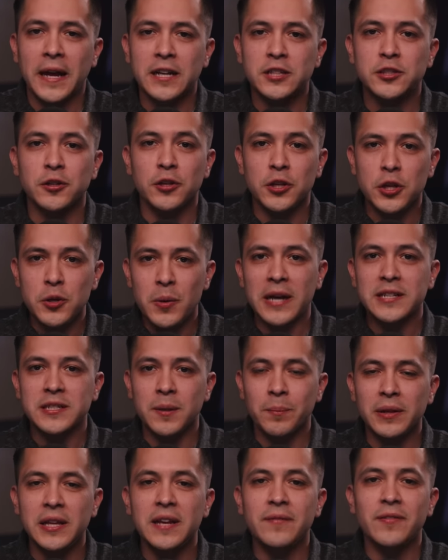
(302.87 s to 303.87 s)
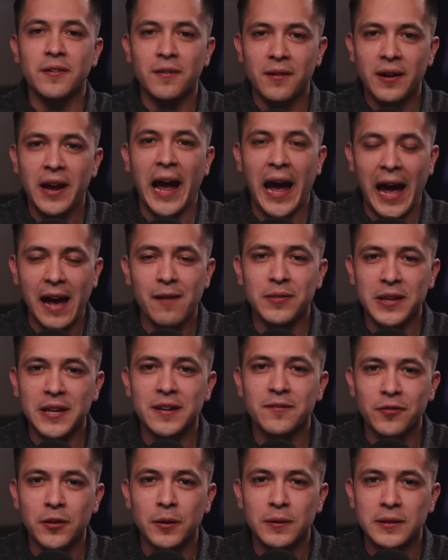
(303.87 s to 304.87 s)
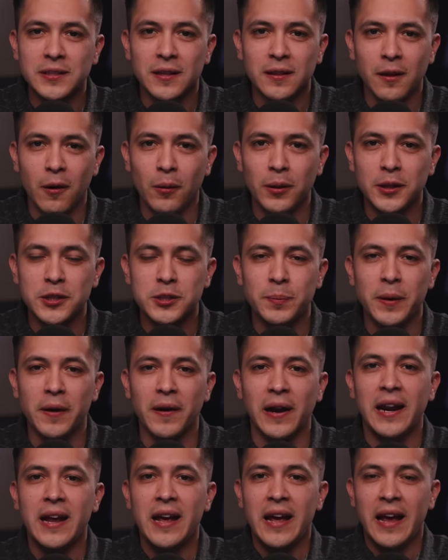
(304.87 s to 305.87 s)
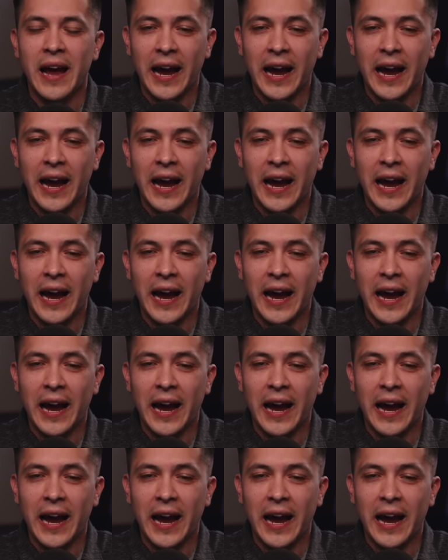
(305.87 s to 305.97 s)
And so you as a believer have the influence of the Holy Spirit,